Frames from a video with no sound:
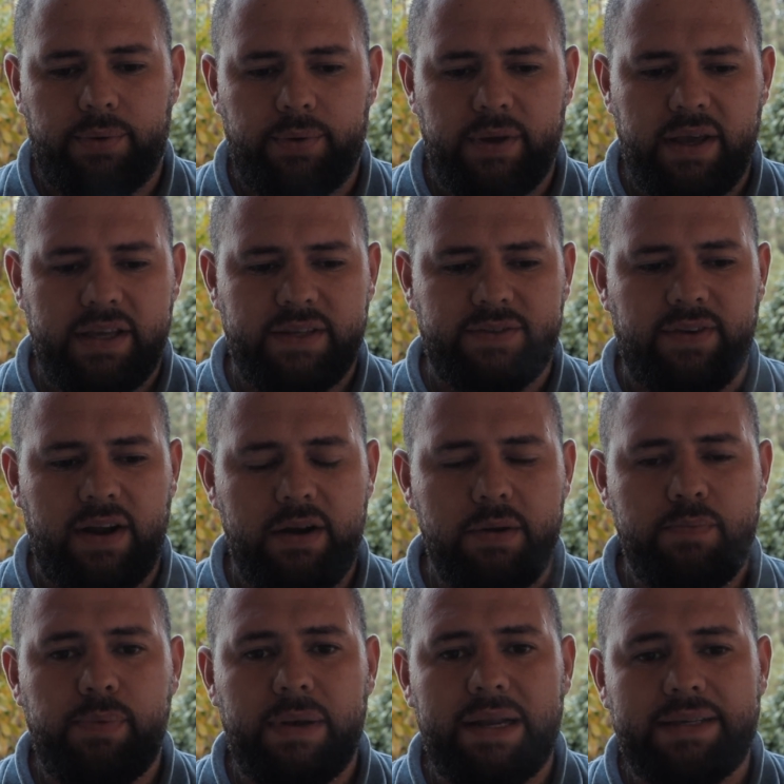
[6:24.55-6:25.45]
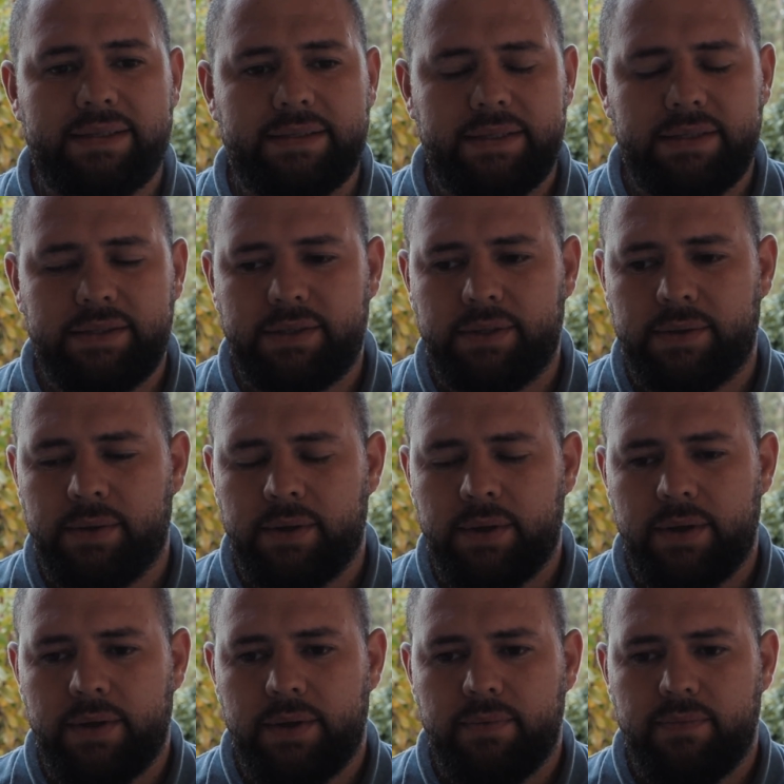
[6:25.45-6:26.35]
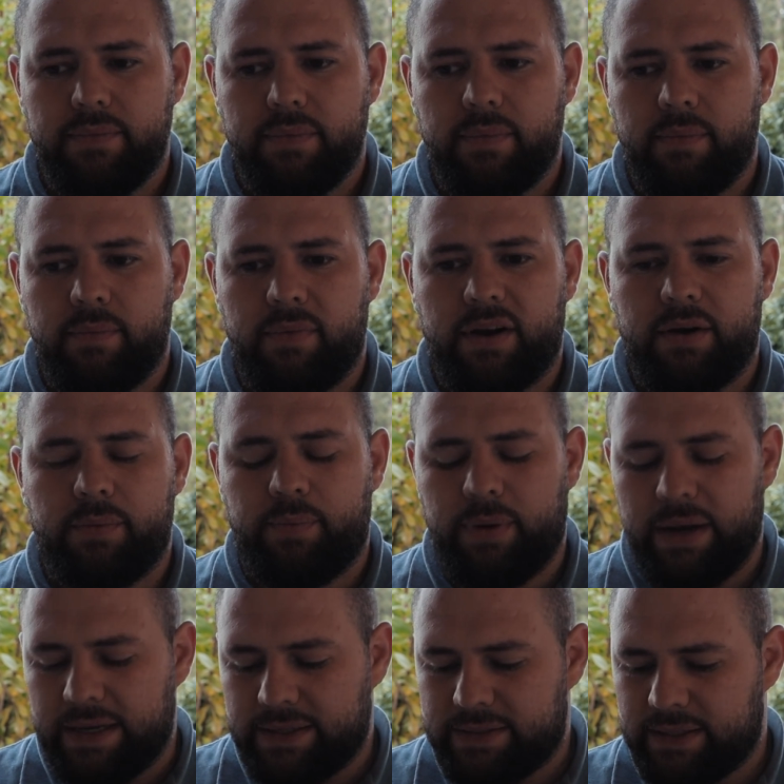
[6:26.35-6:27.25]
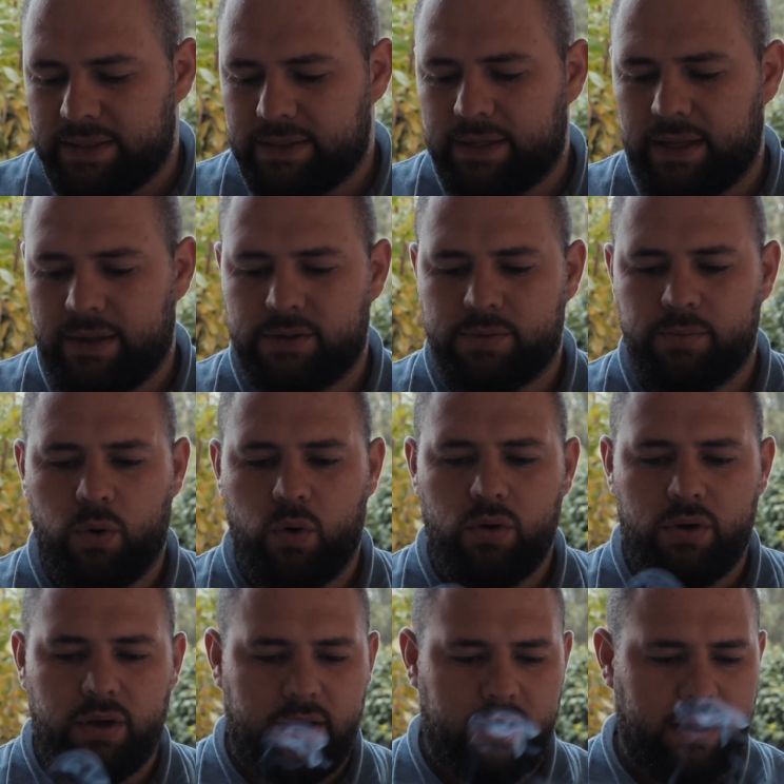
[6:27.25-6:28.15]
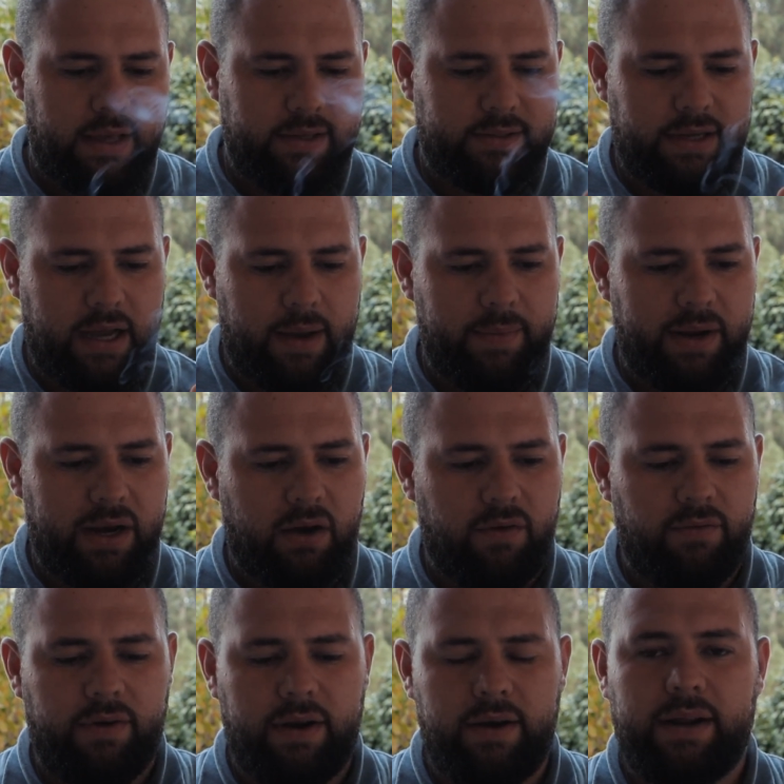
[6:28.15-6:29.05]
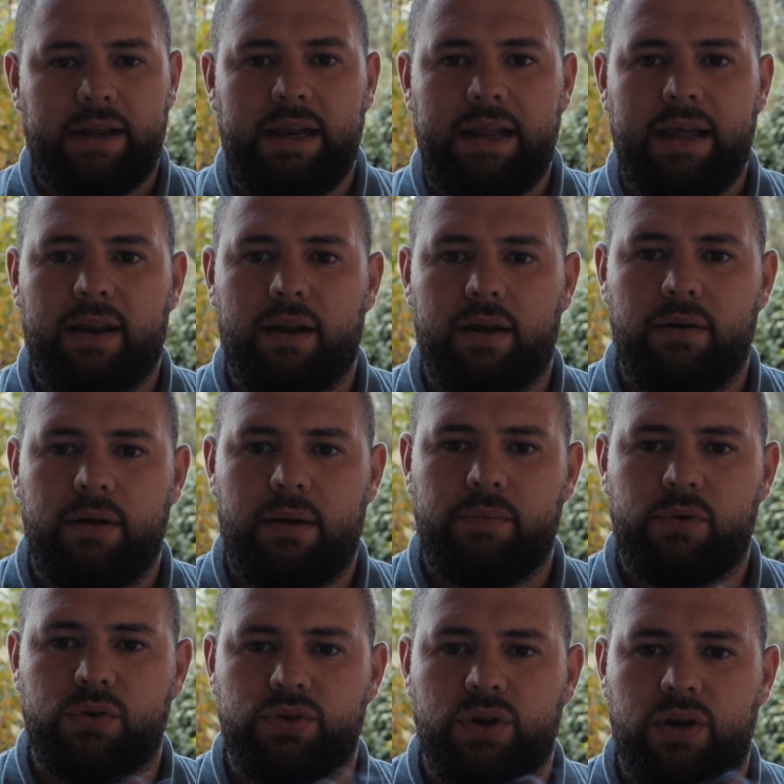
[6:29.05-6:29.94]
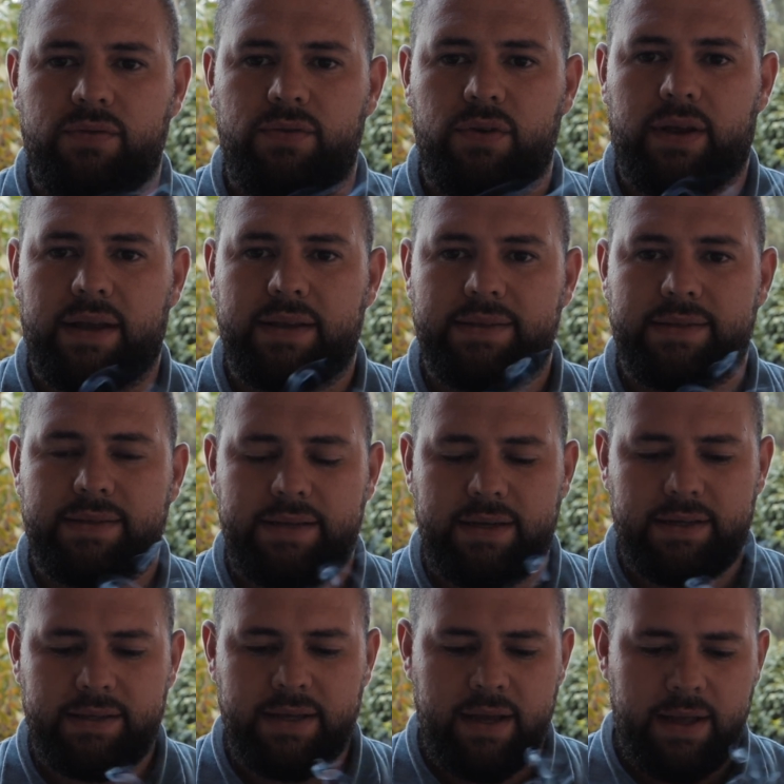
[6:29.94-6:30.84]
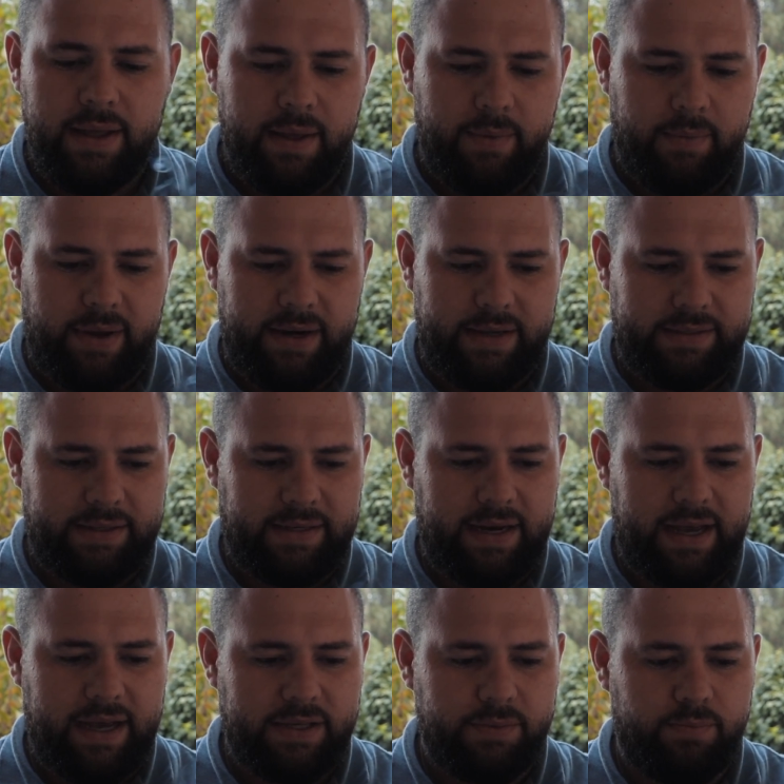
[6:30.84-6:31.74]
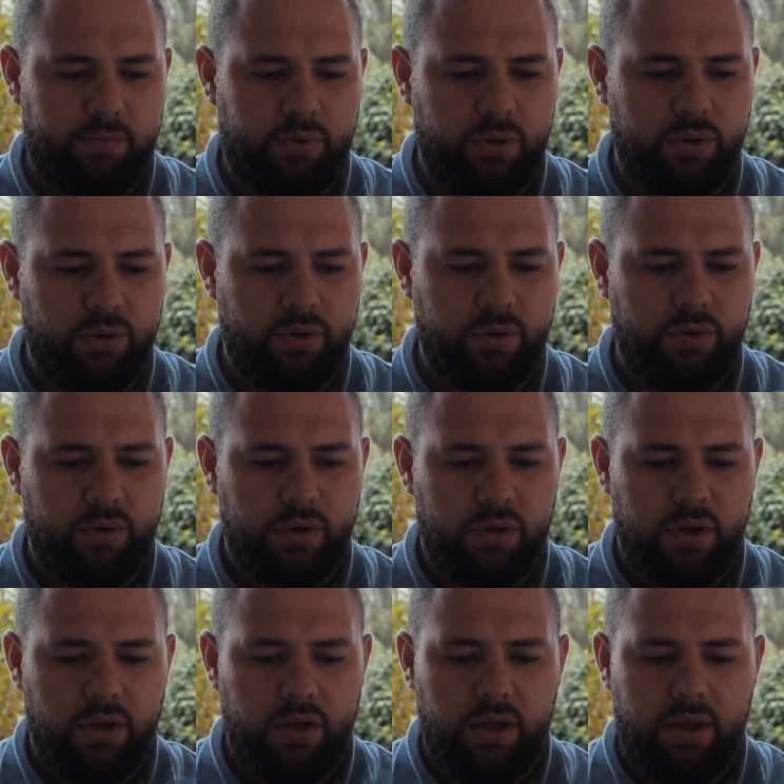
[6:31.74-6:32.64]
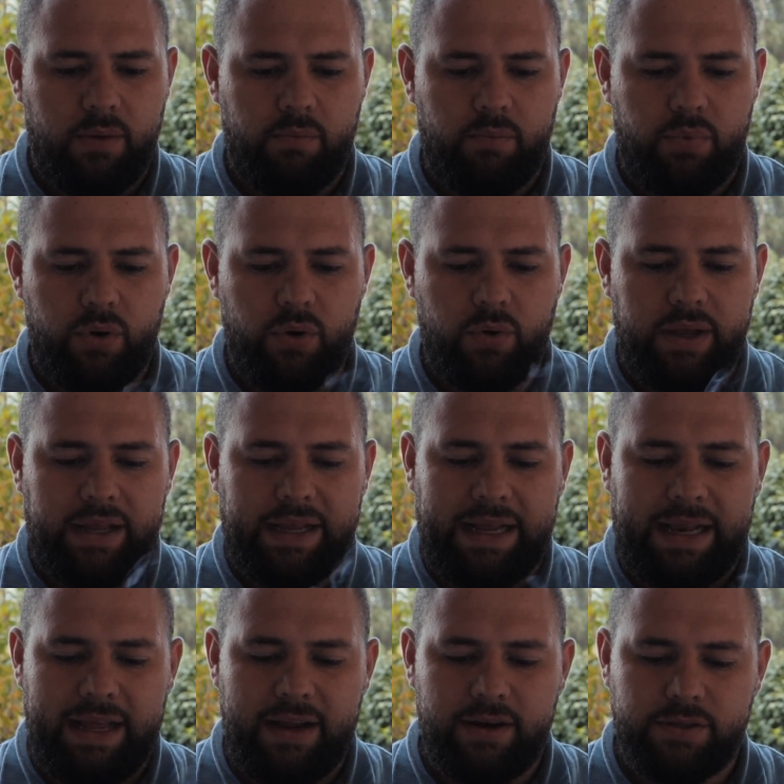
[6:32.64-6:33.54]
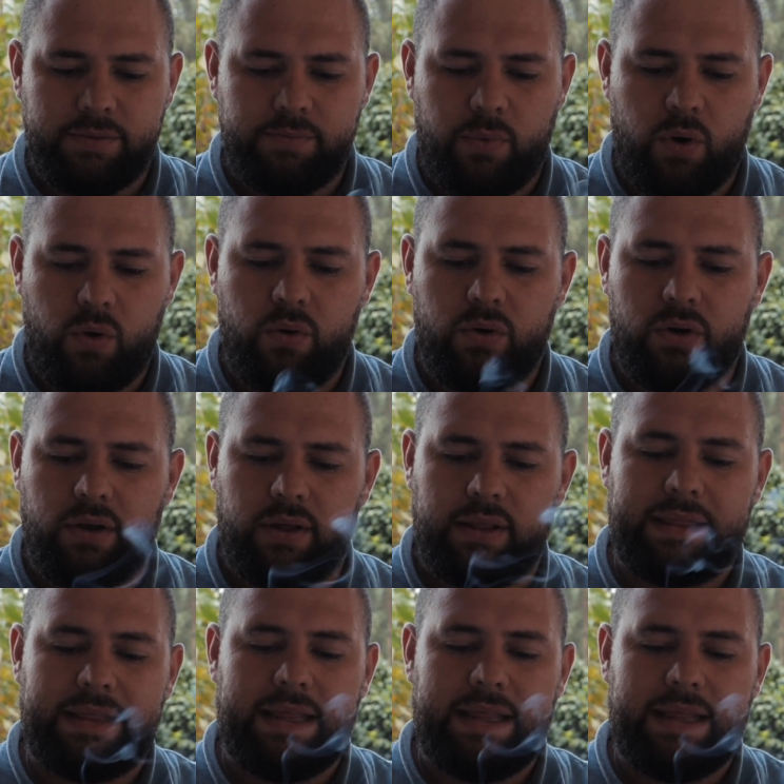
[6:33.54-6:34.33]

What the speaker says: is very pleasant. Very pleasant. The smoke is coming out very clear. I'm not sure if you can see it, but it's a nice bluey clear smoke.